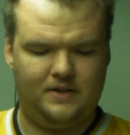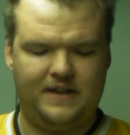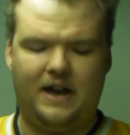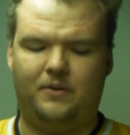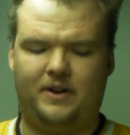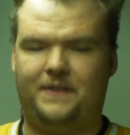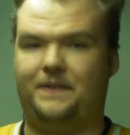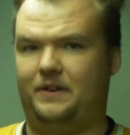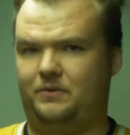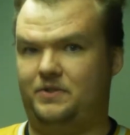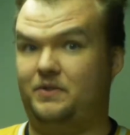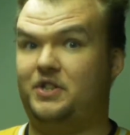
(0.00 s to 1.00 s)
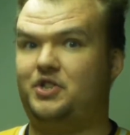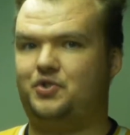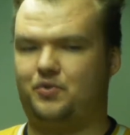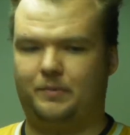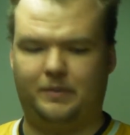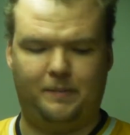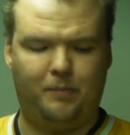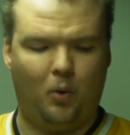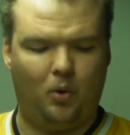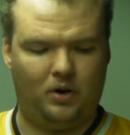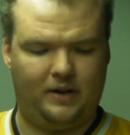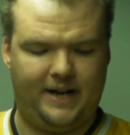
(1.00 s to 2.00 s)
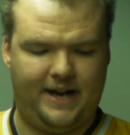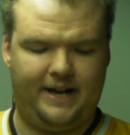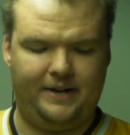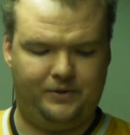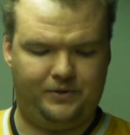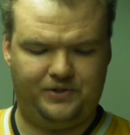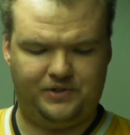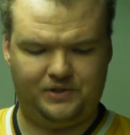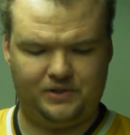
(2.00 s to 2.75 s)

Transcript: That one, I think, was extremely poorly handled.